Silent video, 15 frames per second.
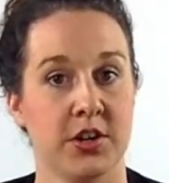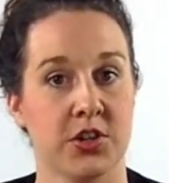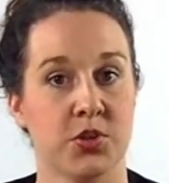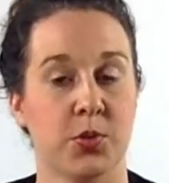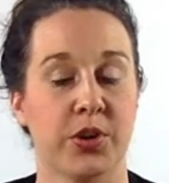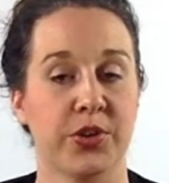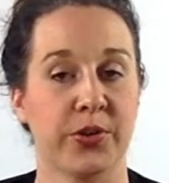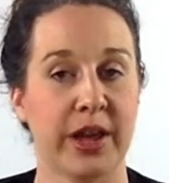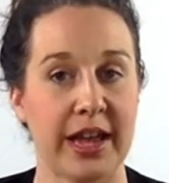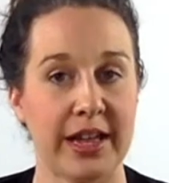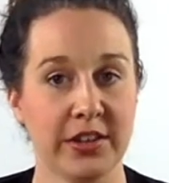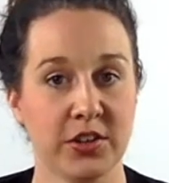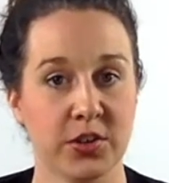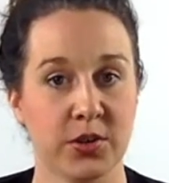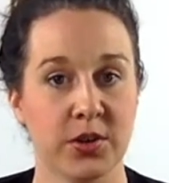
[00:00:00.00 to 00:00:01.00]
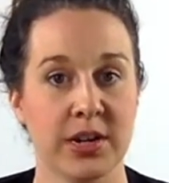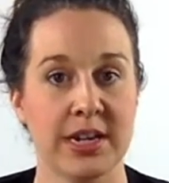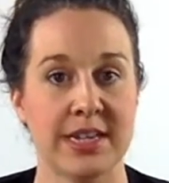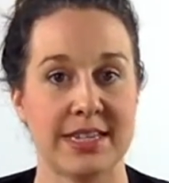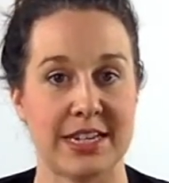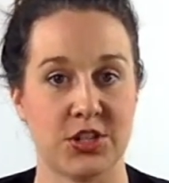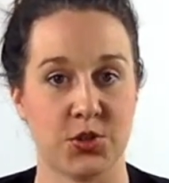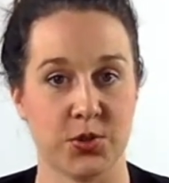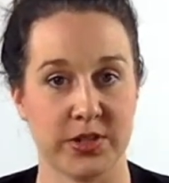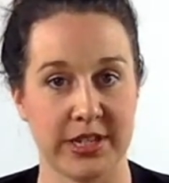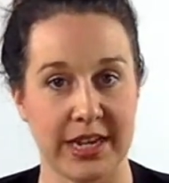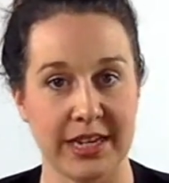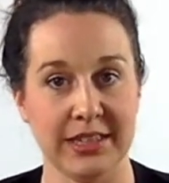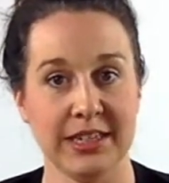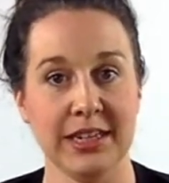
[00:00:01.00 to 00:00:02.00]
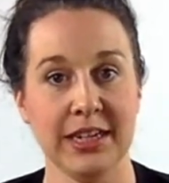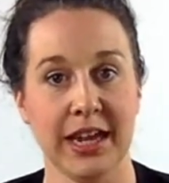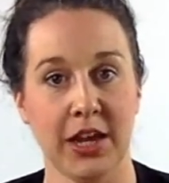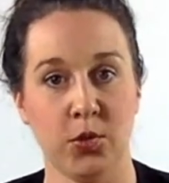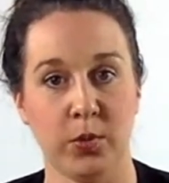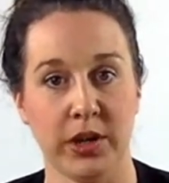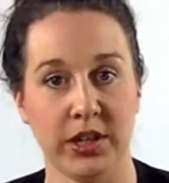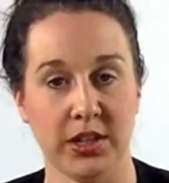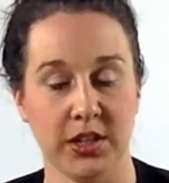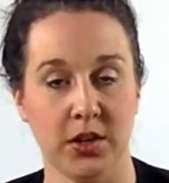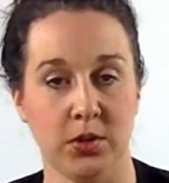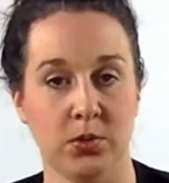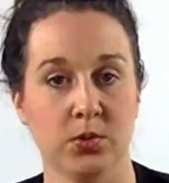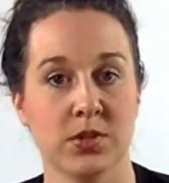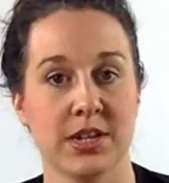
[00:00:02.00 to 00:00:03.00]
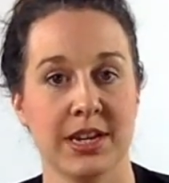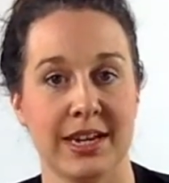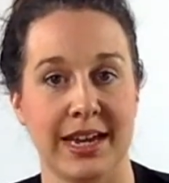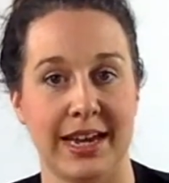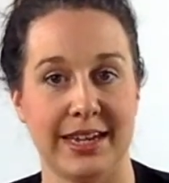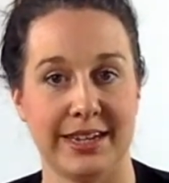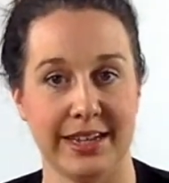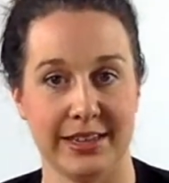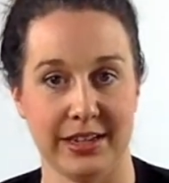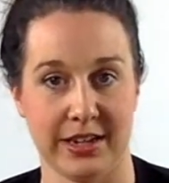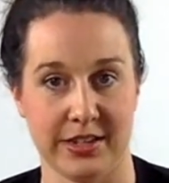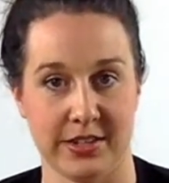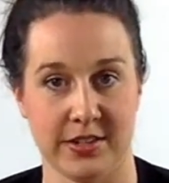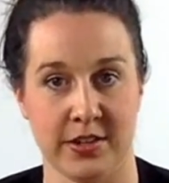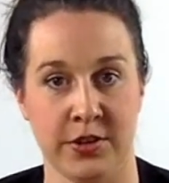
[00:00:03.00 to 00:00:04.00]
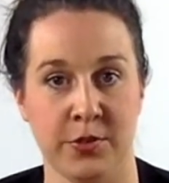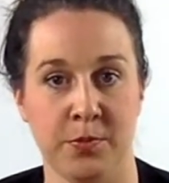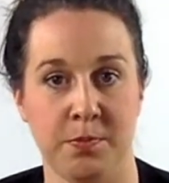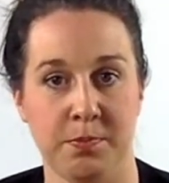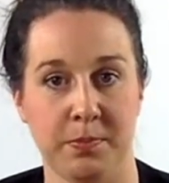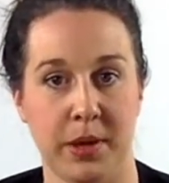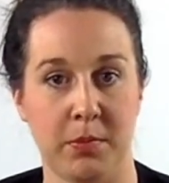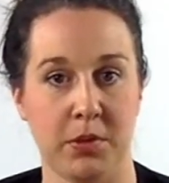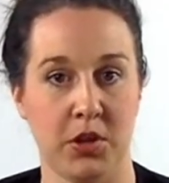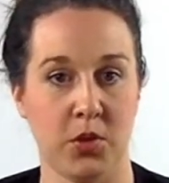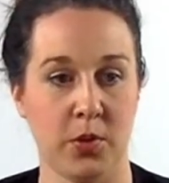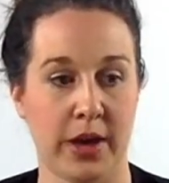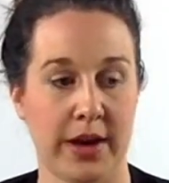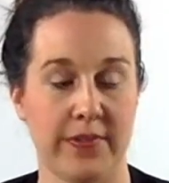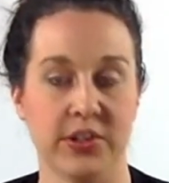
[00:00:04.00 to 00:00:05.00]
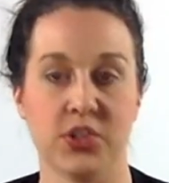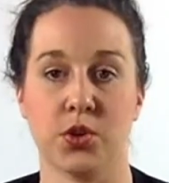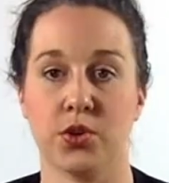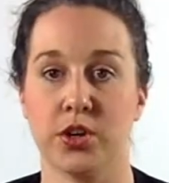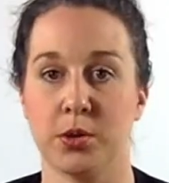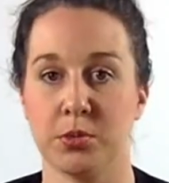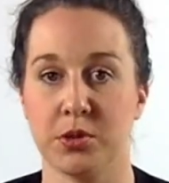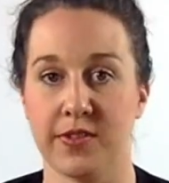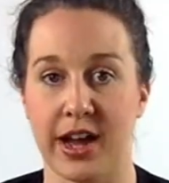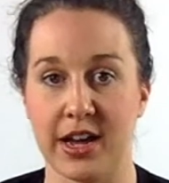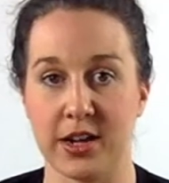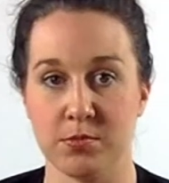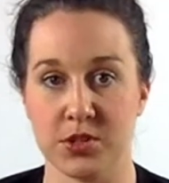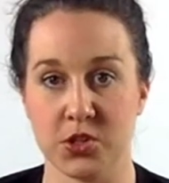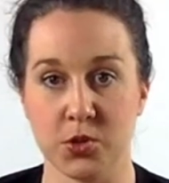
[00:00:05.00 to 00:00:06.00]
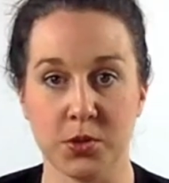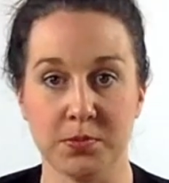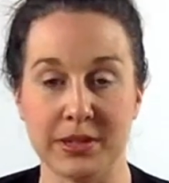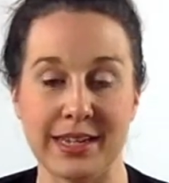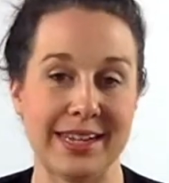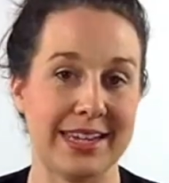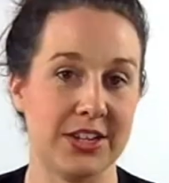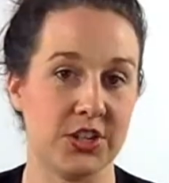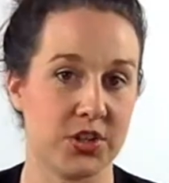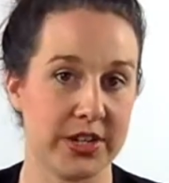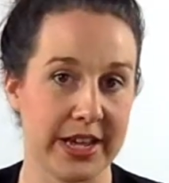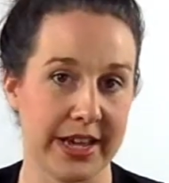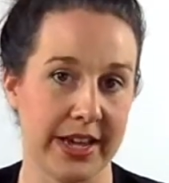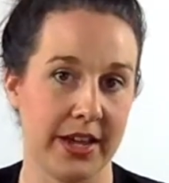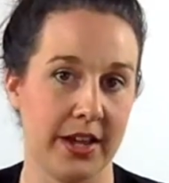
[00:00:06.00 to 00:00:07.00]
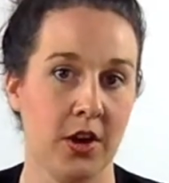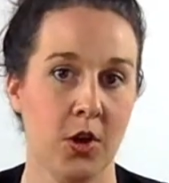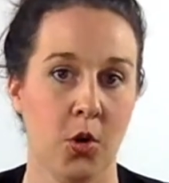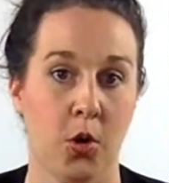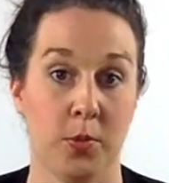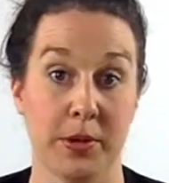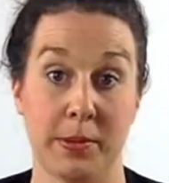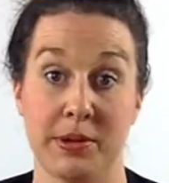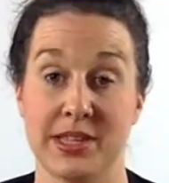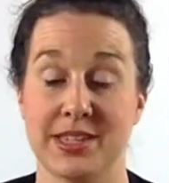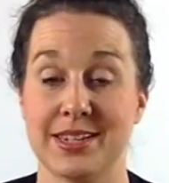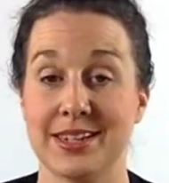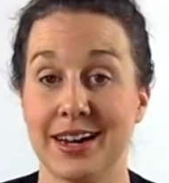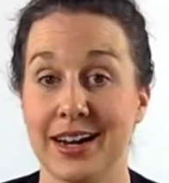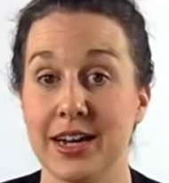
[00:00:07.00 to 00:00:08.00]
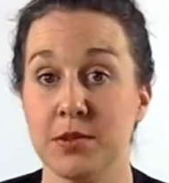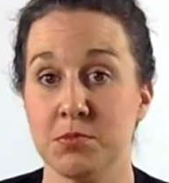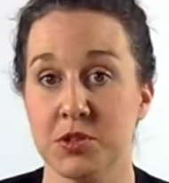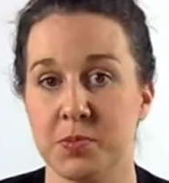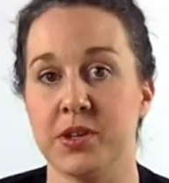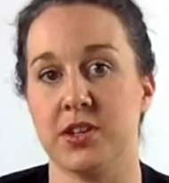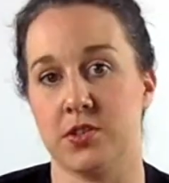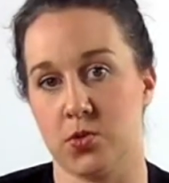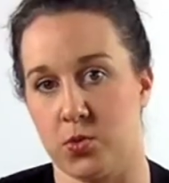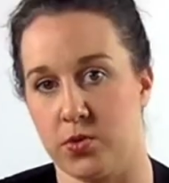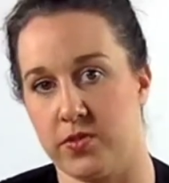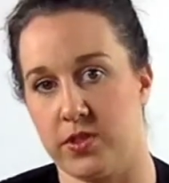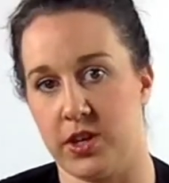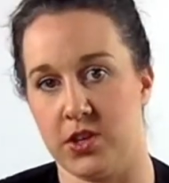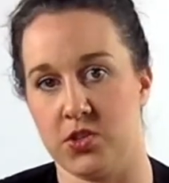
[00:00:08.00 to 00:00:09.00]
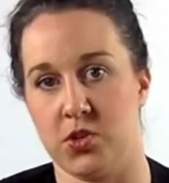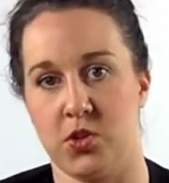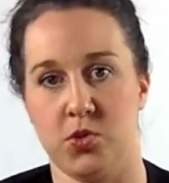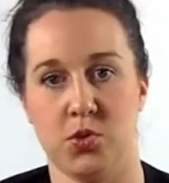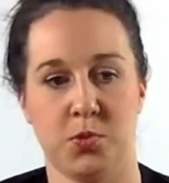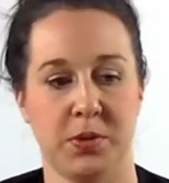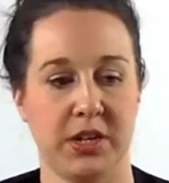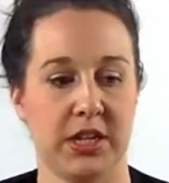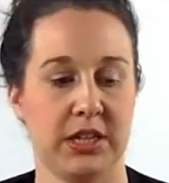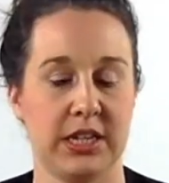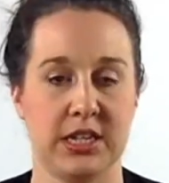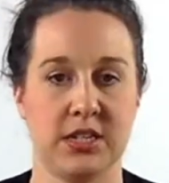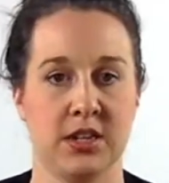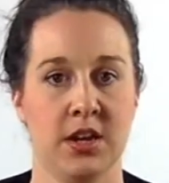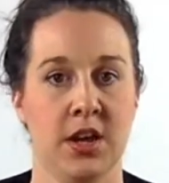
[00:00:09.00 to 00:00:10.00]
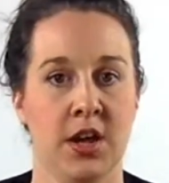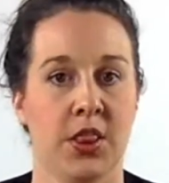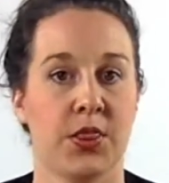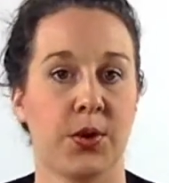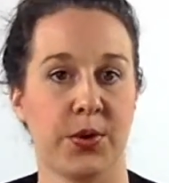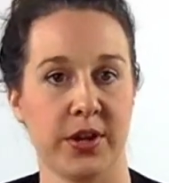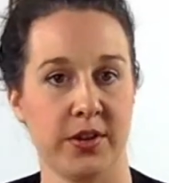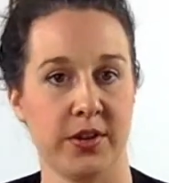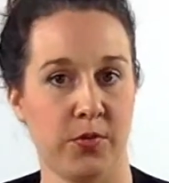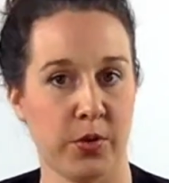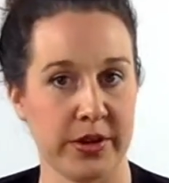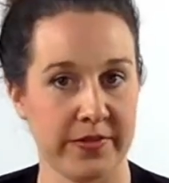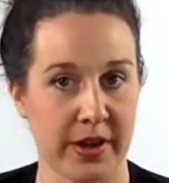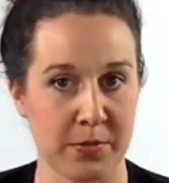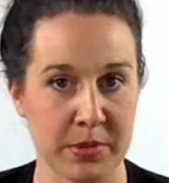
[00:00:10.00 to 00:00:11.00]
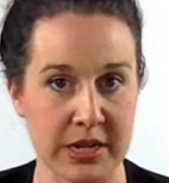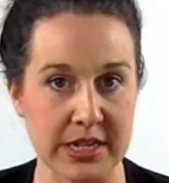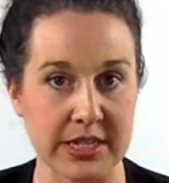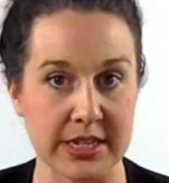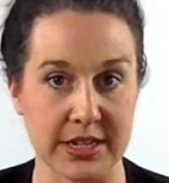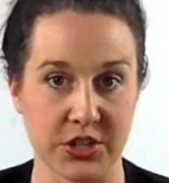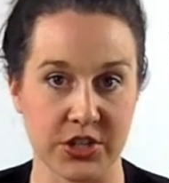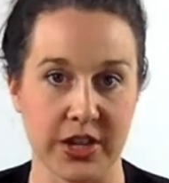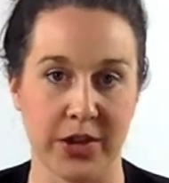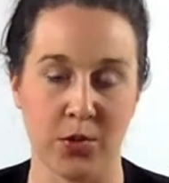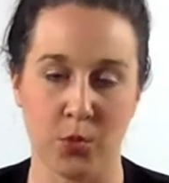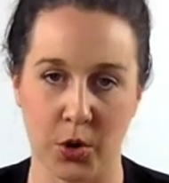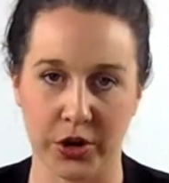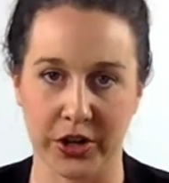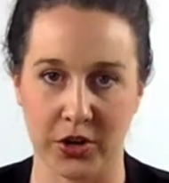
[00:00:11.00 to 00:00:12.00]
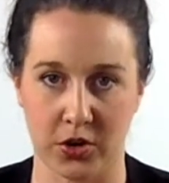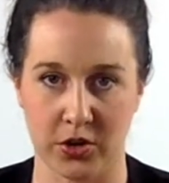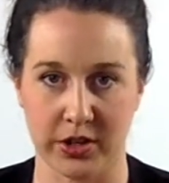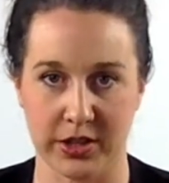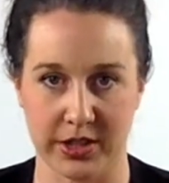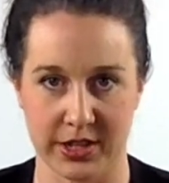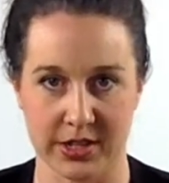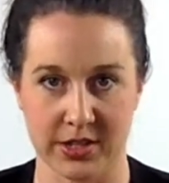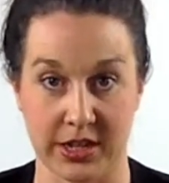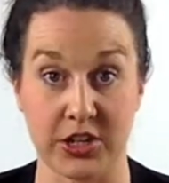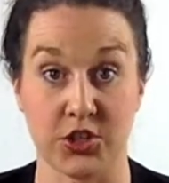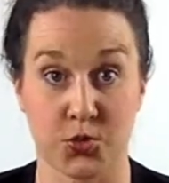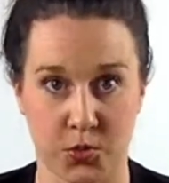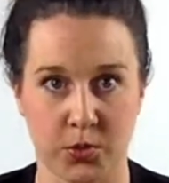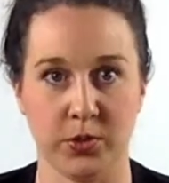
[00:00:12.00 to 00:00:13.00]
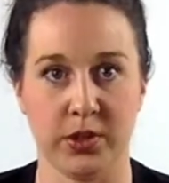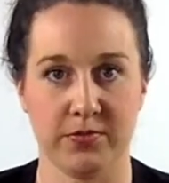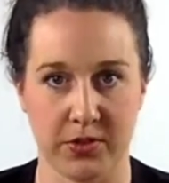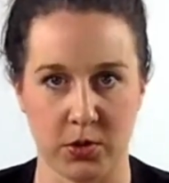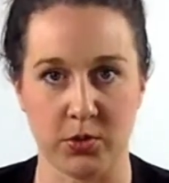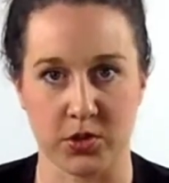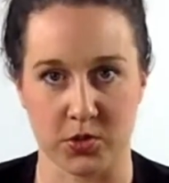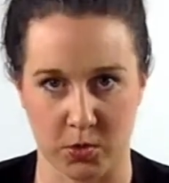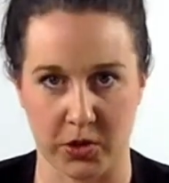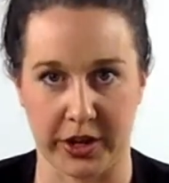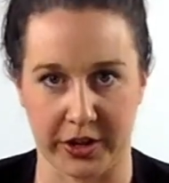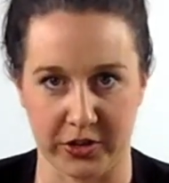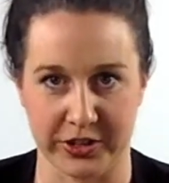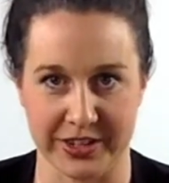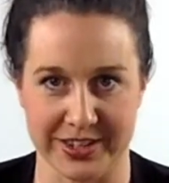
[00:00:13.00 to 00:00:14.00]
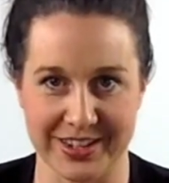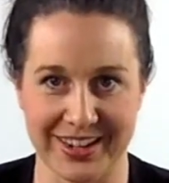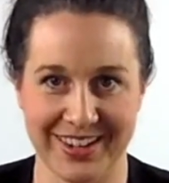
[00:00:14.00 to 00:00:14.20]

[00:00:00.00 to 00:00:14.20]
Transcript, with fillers: So on your calendar, set your daily and weekly goals and deadlines. Maybe you have a certain number of items to complete each day, or maybe it's a time spent sort of thing. So you spend at least 30 to 45 minutes each day working on this, like truly focused working on this.